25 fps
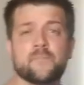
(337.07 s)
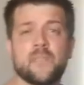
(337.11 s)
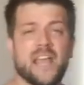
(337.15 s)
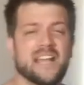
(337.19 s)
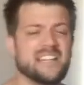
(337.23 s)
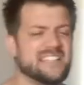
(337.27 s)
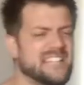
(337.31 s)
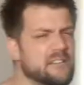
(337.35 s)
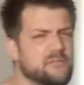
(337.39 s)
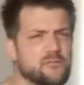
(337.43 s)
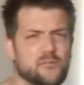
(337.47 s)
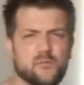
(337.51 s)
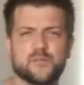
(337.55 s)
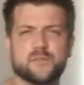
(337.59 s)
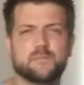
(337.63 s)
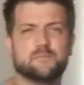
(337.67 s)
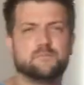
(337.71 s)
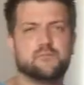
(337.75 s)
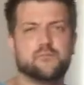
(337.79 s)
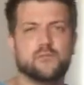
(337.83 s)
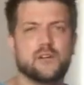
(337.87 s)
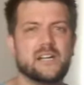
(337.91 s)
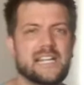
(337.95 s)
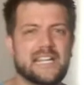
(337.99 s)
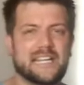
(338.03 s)
And David was
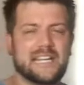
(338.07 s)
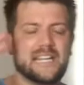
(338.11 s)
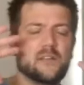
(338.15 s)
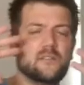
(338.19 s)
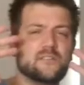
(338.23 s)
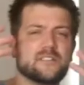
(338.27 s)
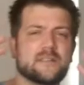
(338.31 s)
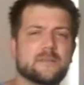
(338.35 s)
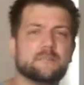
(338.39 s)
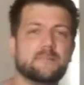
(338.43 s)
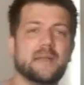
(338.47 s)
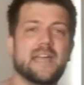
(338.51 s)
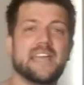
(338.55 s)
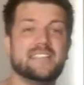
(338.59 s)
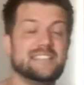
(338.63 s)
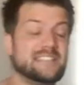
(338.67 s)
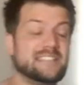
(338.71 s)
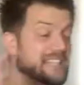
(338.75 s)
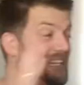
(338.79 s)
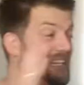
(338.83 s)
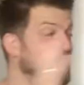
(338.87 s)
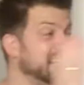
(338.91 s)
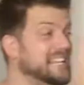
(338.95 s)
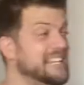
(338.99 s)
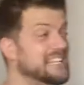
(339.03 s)
brilliant. He was
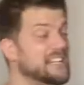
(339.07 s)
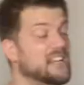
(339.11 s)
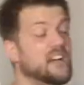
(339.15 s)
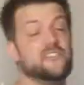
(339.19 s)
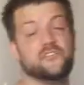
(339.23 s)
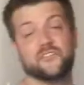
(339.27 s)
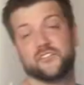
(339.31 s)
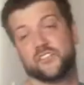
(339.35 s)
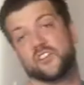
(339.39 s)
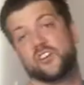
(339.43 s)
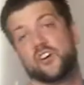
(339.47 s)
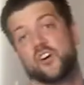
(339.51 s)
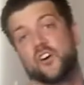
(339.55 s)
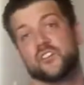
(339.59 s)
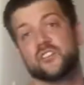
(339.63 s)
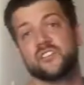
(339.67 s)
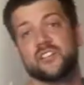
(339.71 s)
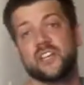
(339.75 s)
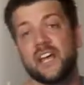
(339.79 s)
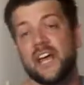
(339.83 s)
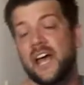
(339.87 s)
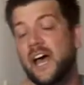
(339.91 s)
amazing, and he loved God.